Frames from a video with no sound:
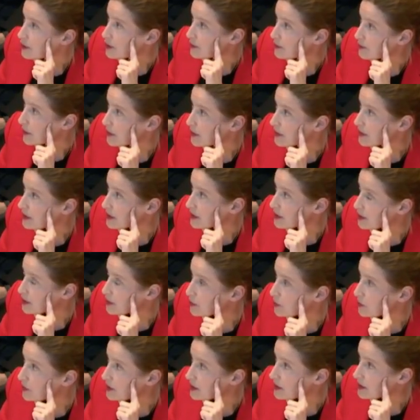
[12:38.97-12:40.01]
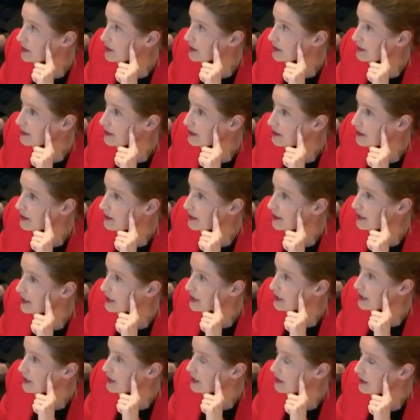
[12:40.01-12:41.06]
respondent was
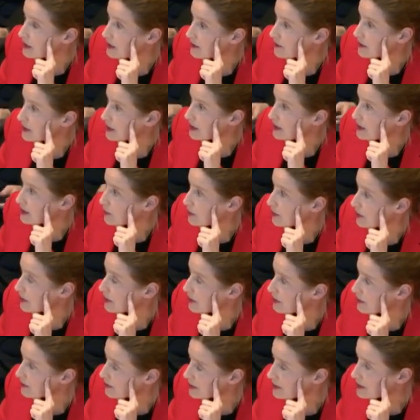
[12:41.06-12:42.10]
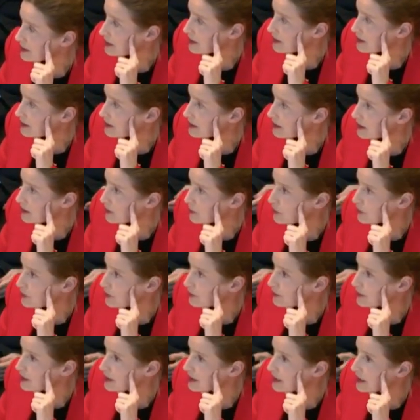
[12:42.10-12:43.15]
getting nervous whether or not it
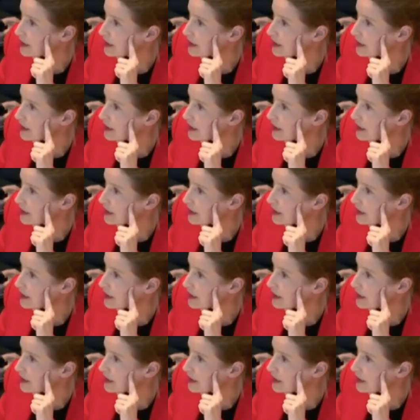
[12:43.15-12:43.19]
would